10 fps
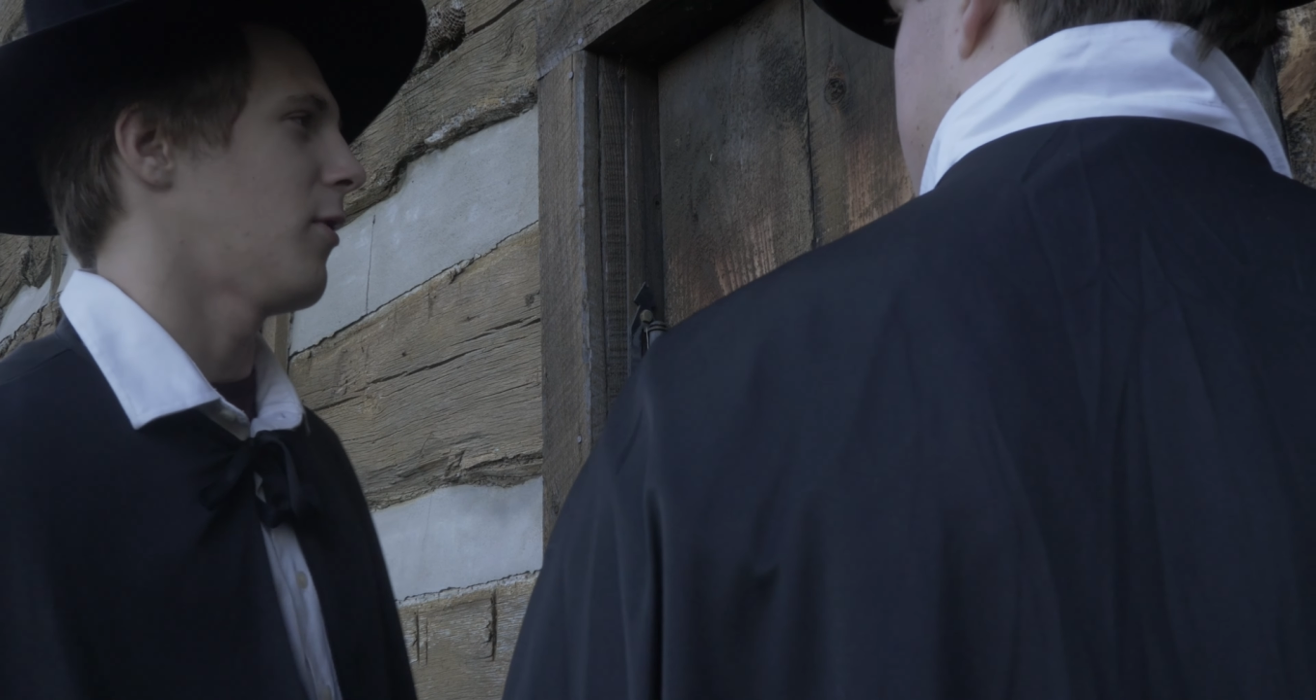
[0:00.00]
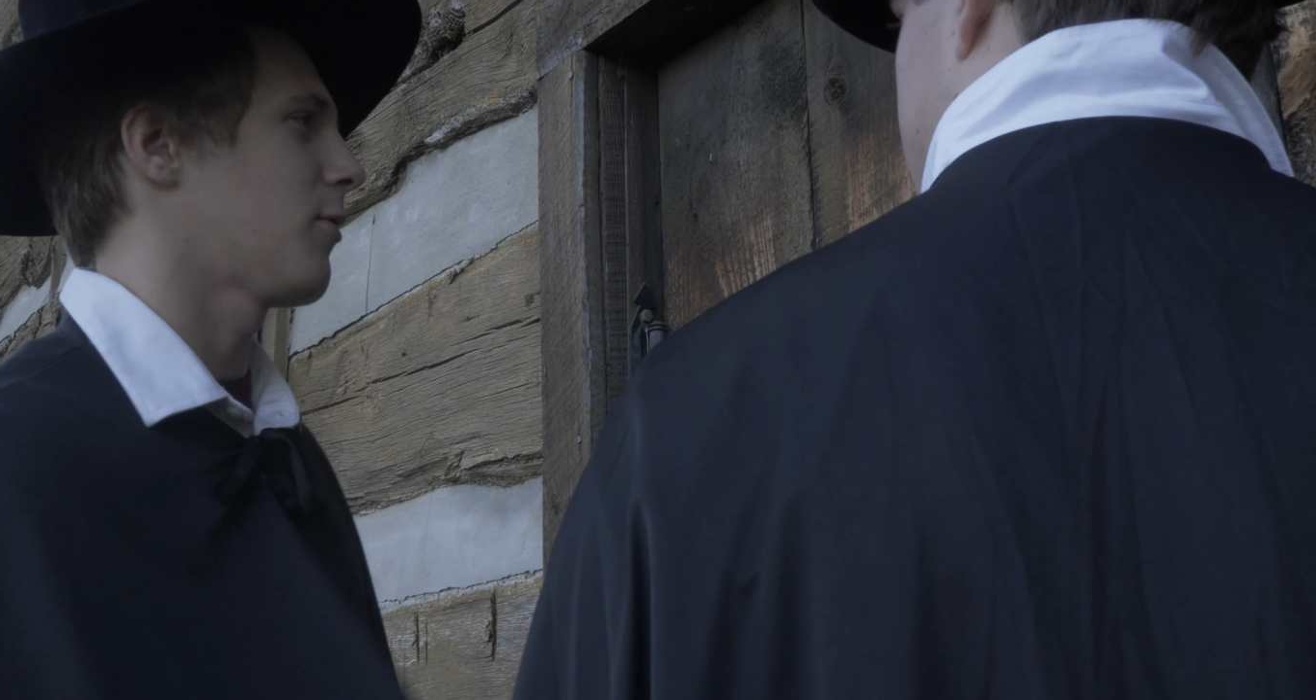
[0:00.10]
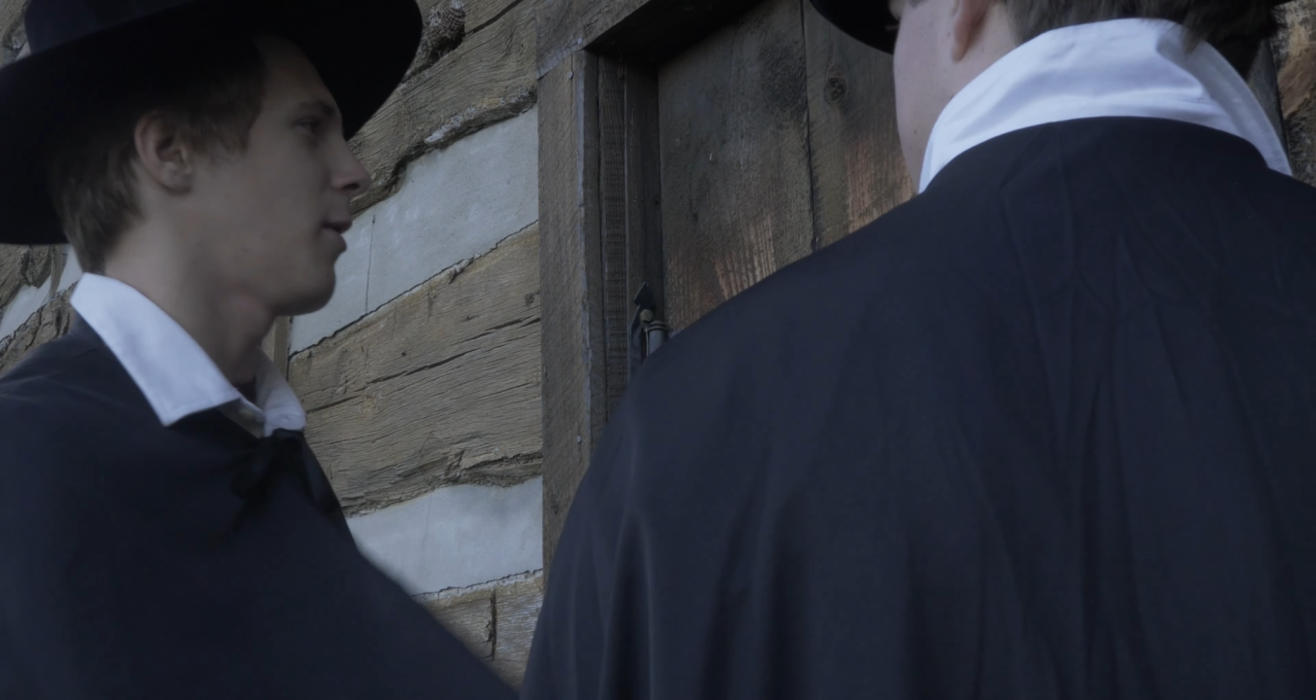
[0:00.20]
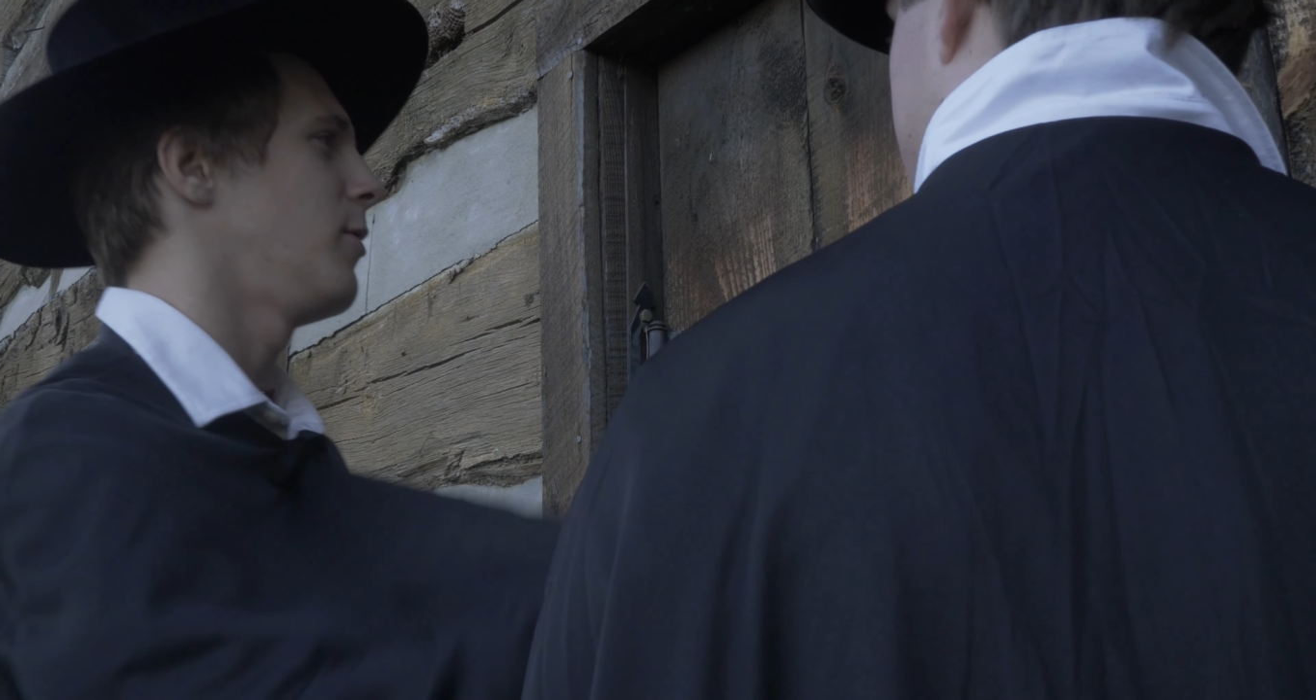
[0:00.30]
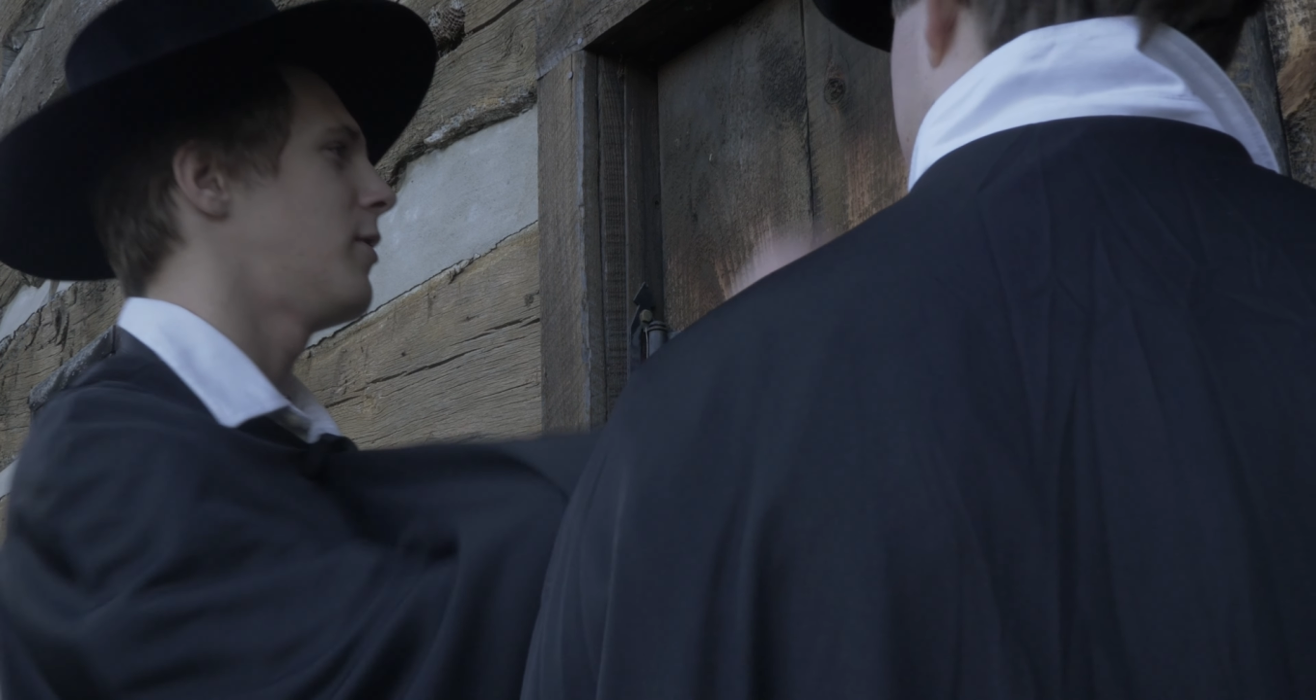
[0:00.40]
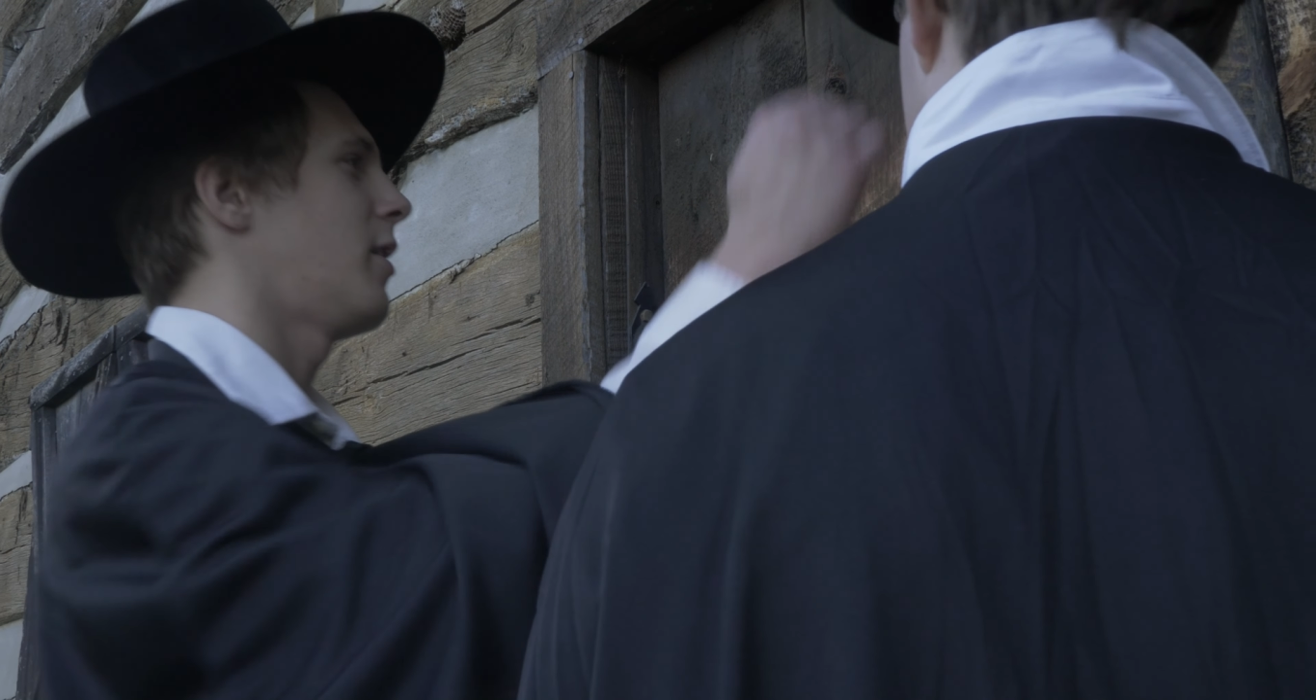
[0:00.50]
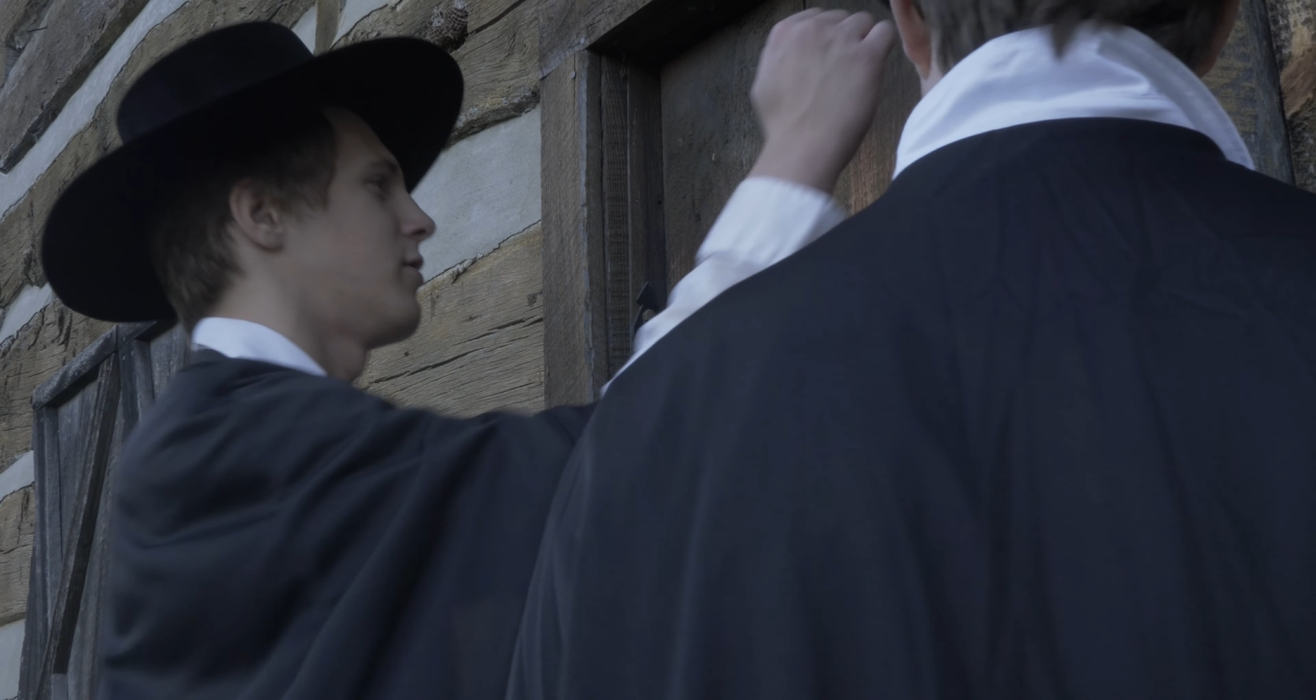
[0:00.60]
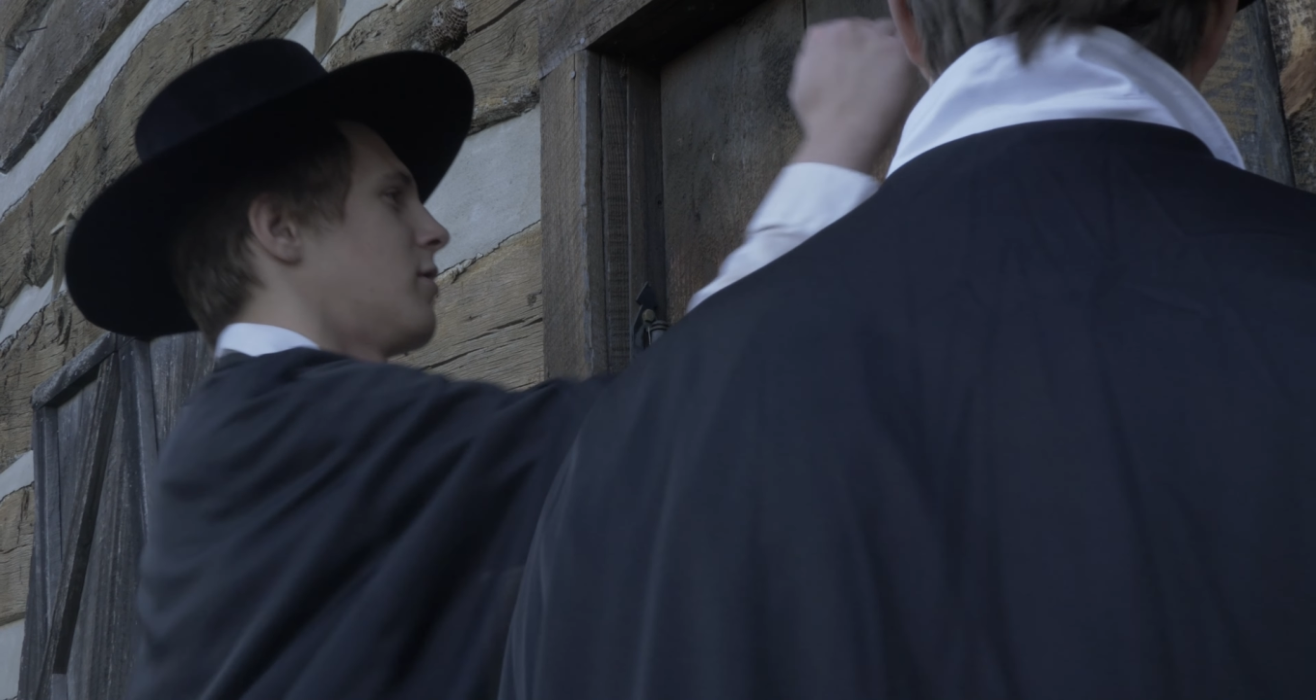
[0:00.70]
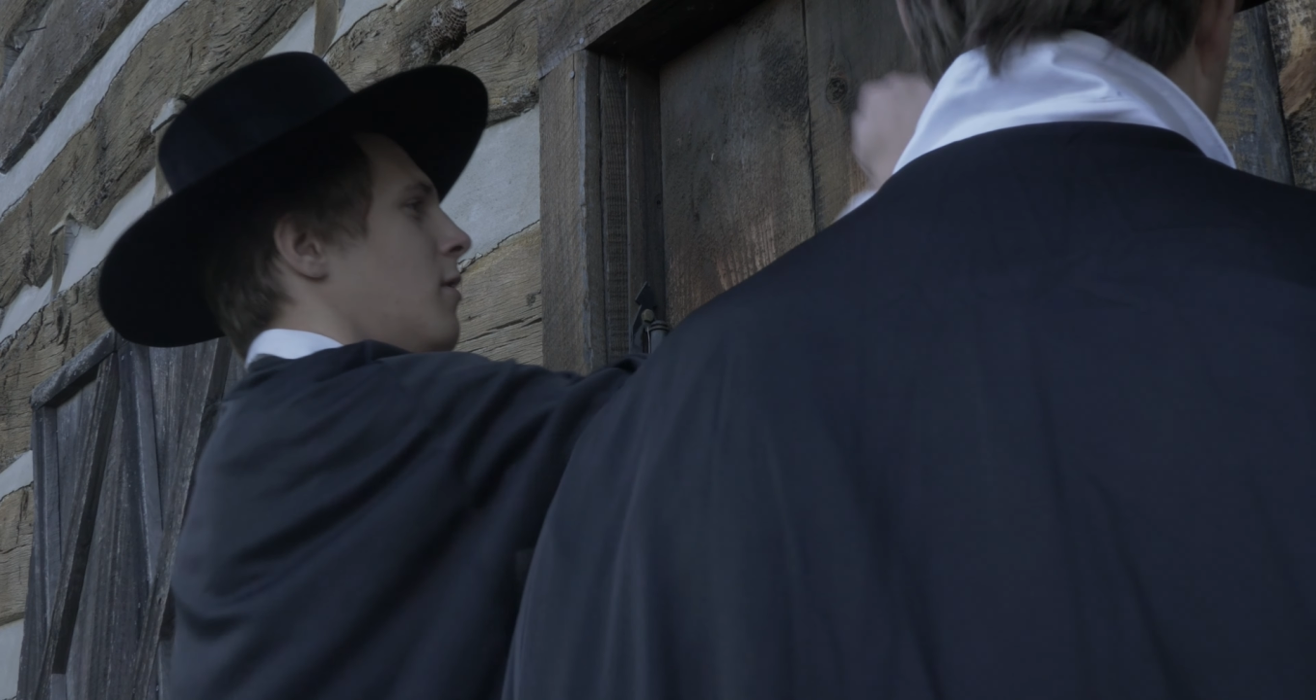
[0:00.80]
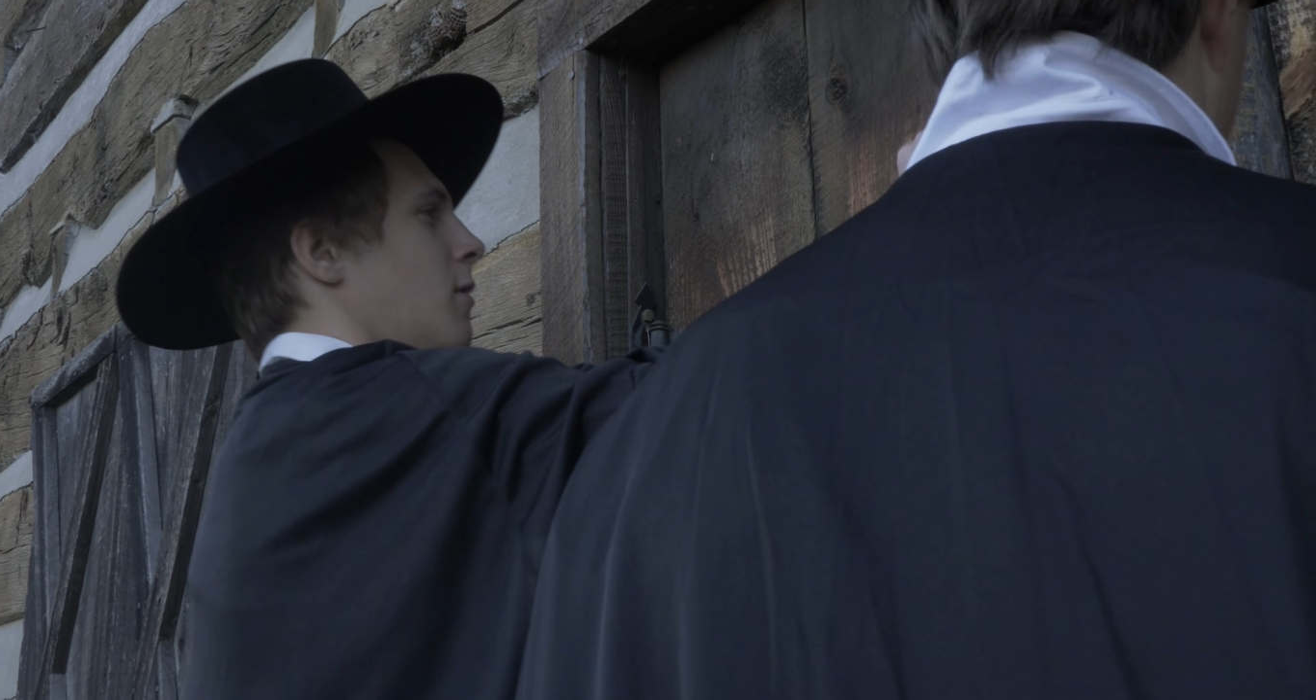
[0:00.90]
one's
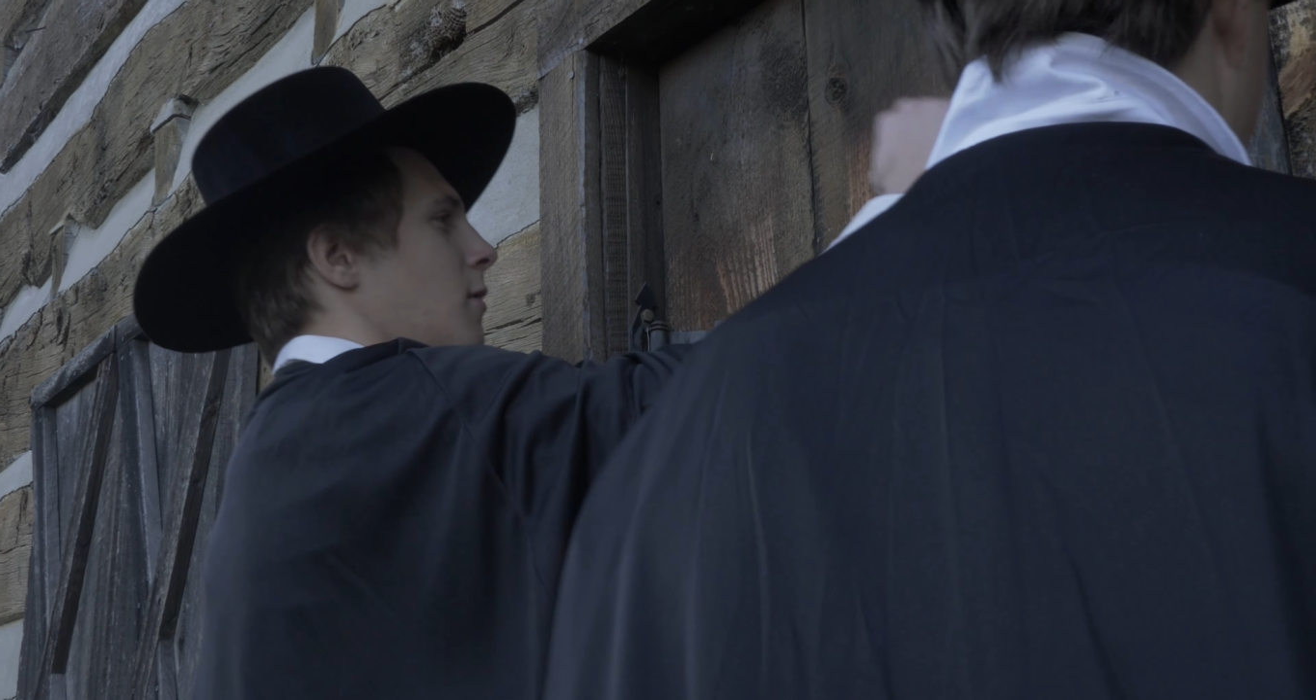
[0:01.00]
reputation.